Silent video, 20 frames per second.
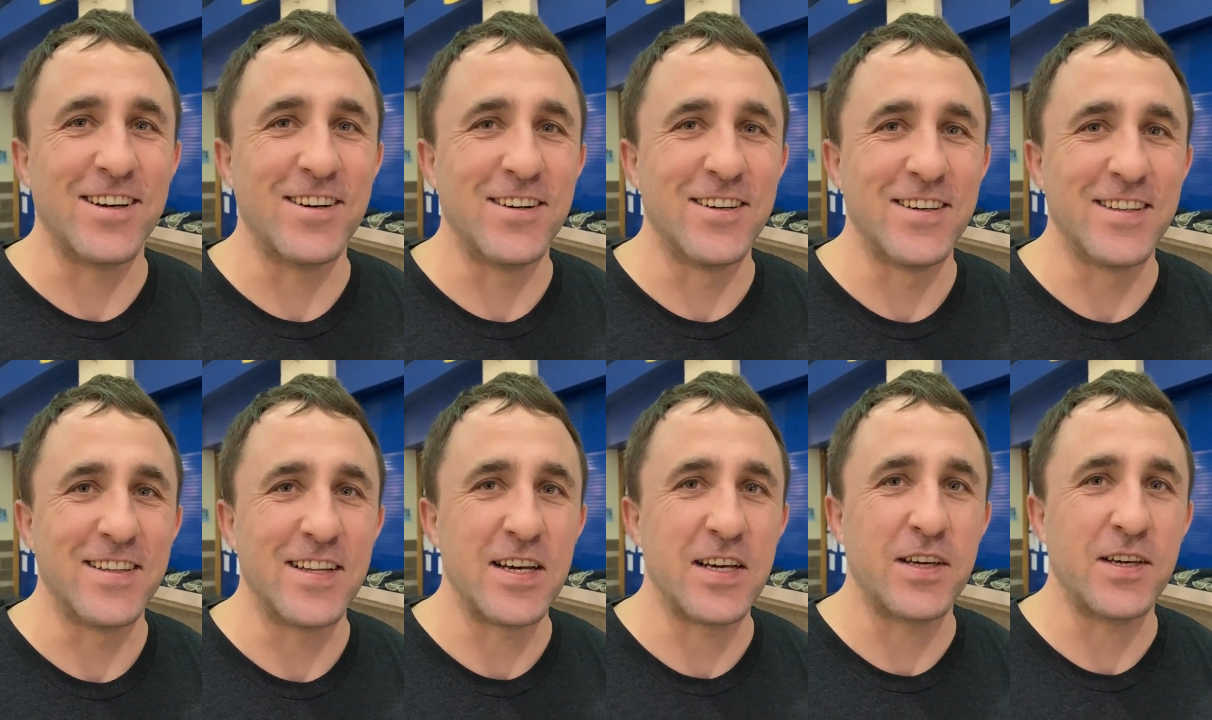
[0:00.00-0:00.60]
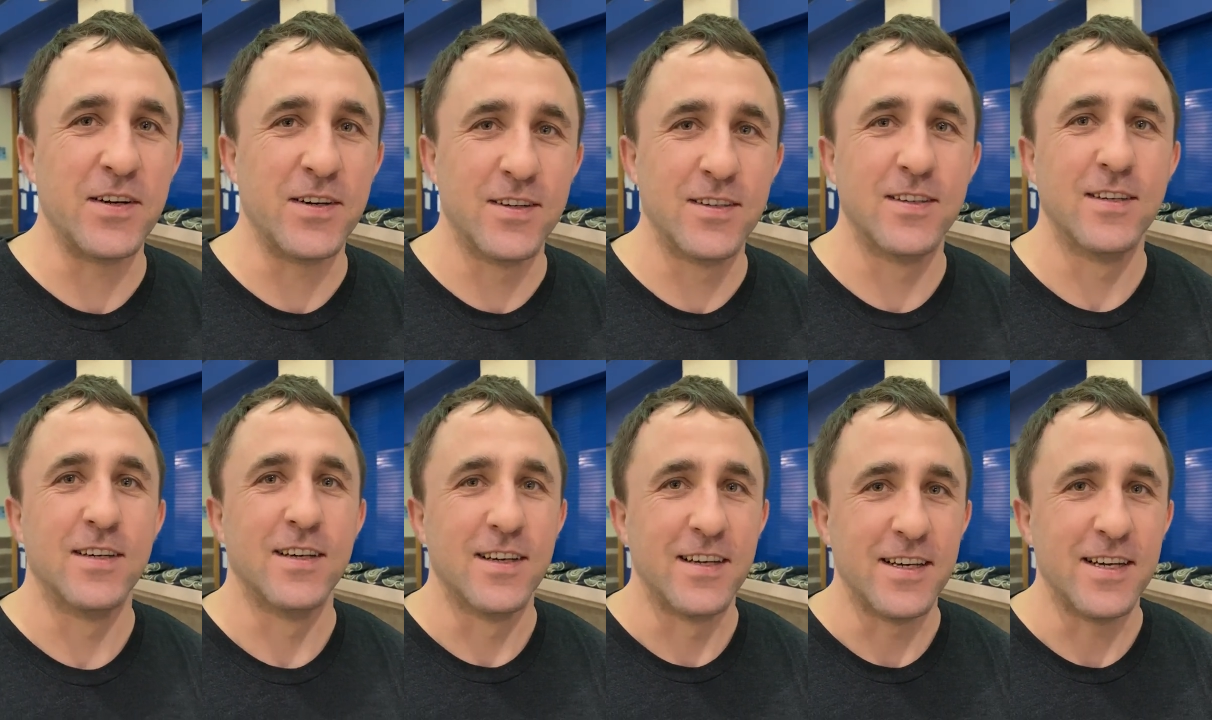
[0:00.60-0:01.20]
you. New
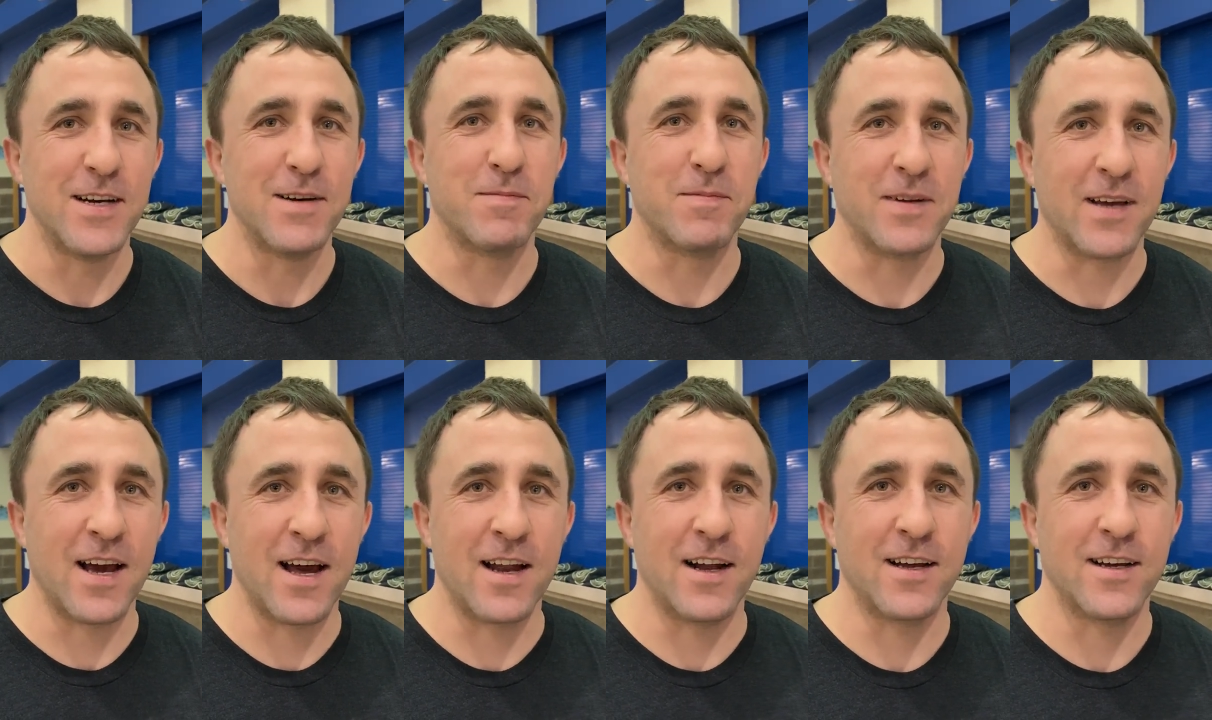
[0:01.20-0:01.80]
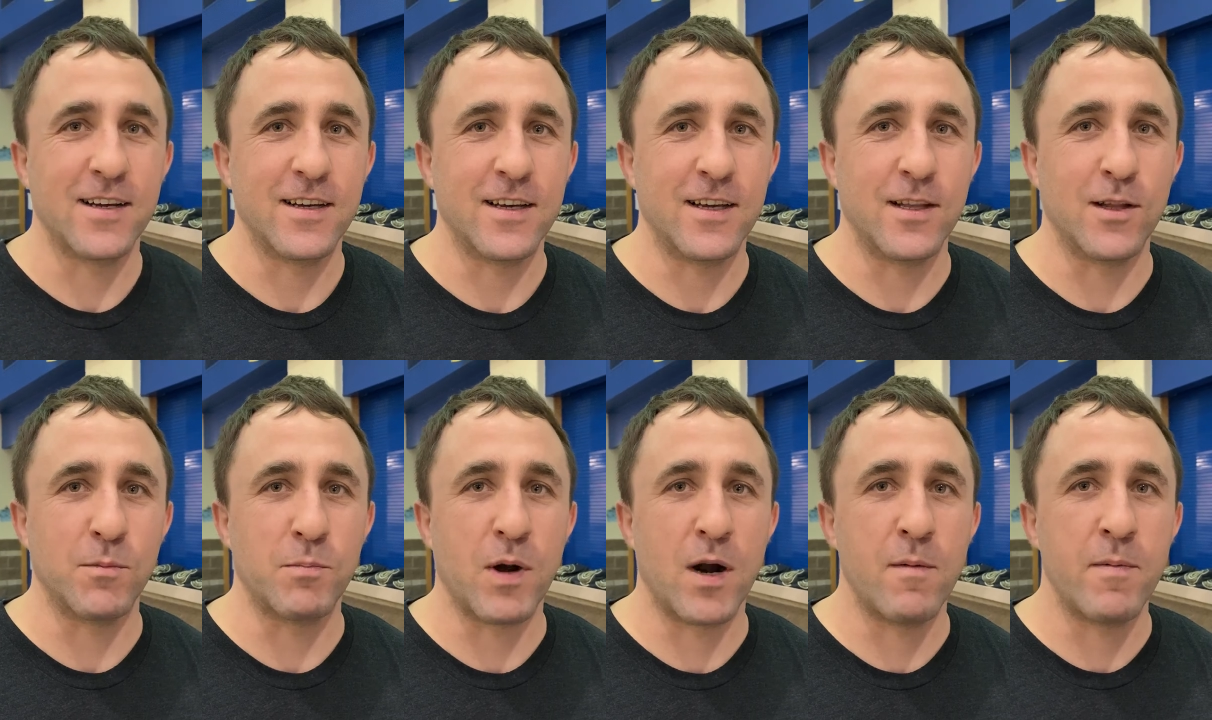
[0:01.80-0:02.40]
baby. Yep. Baby uh, girl.
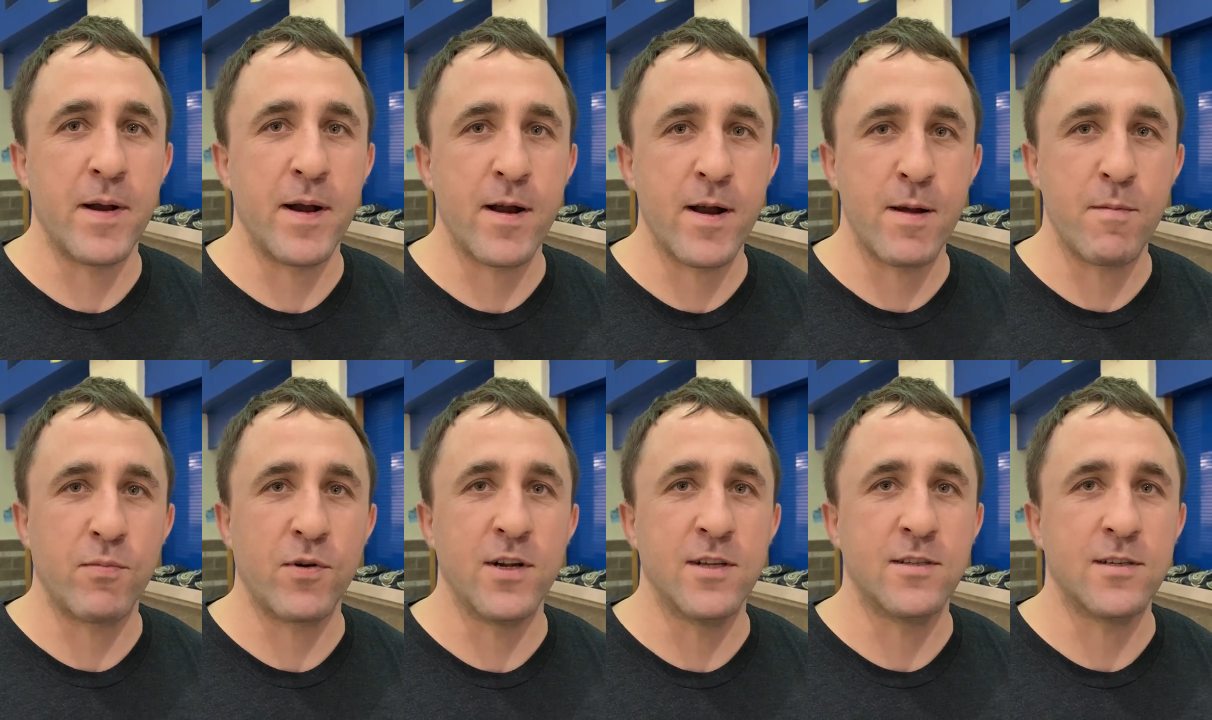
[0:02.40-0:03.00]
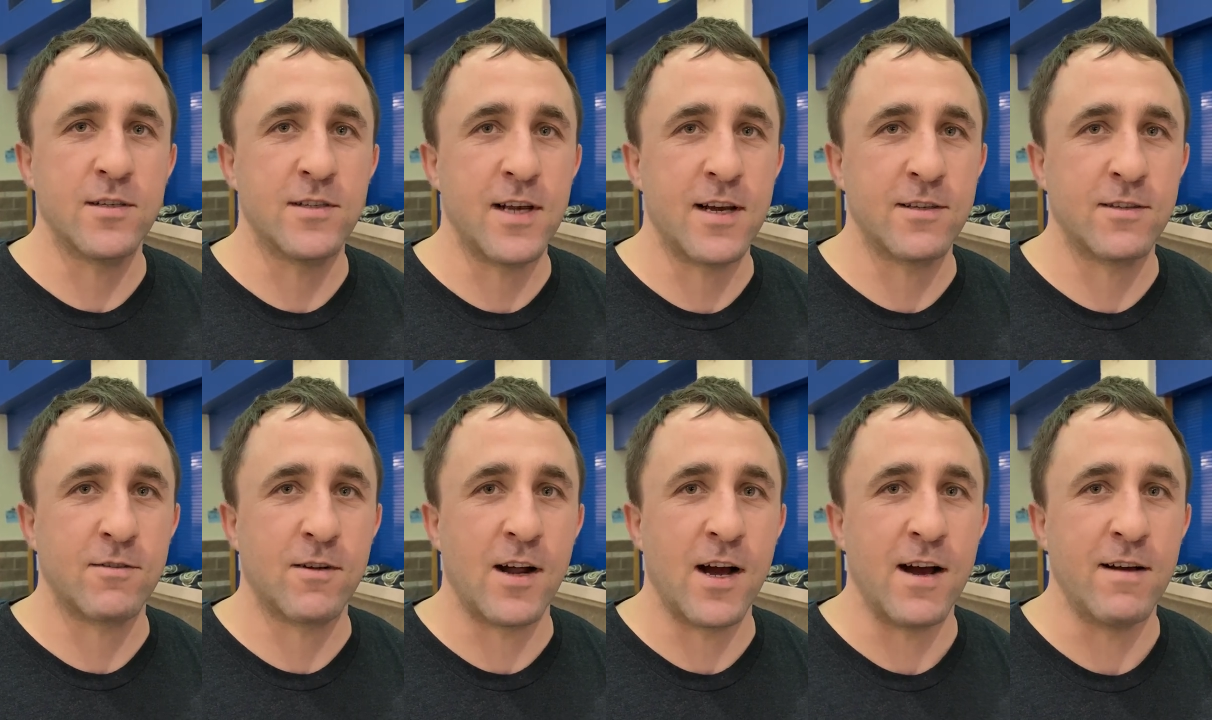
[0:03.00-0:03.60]
Your Barbarian Princess
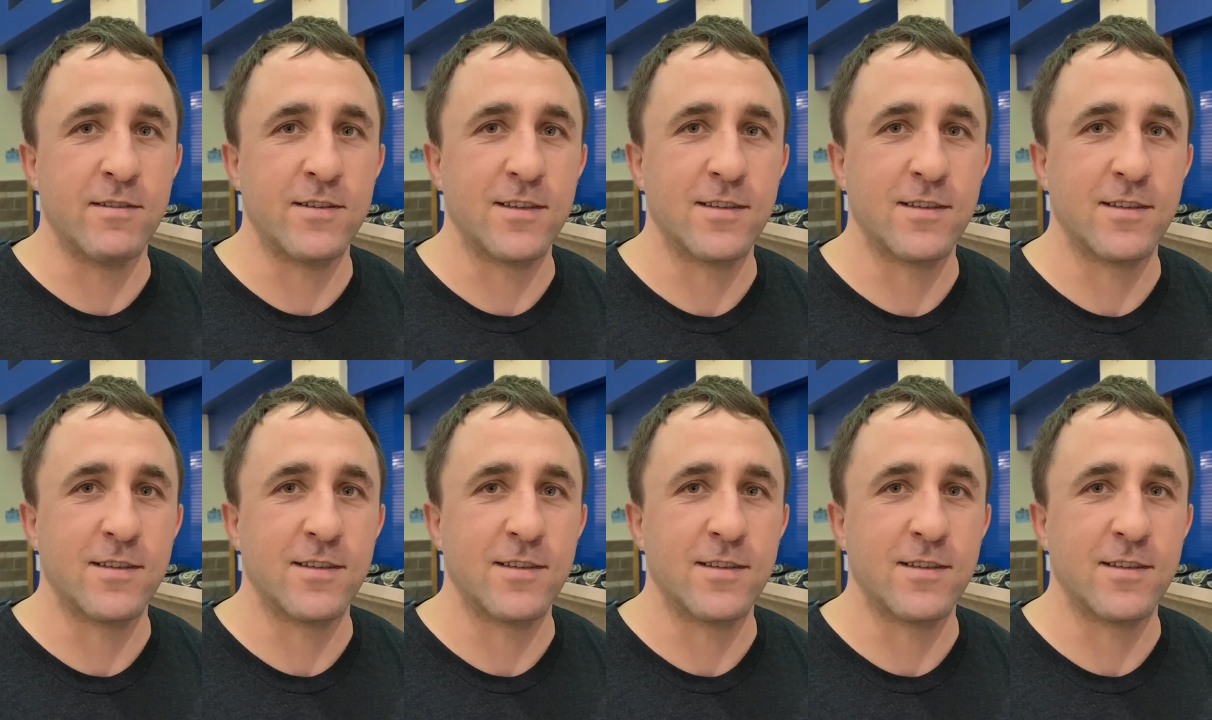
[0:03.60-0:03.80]
has arrived.